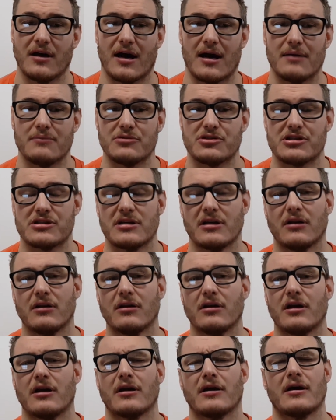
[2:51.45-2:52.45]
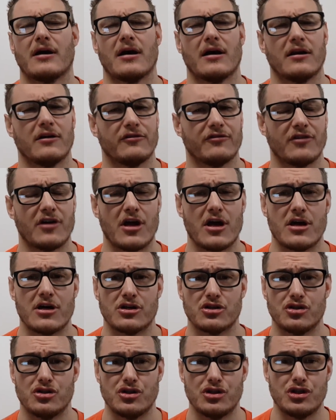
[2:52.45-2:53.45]
I'm still gonna kind of
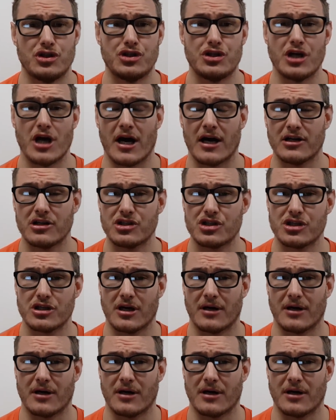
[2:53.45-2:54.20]
judge.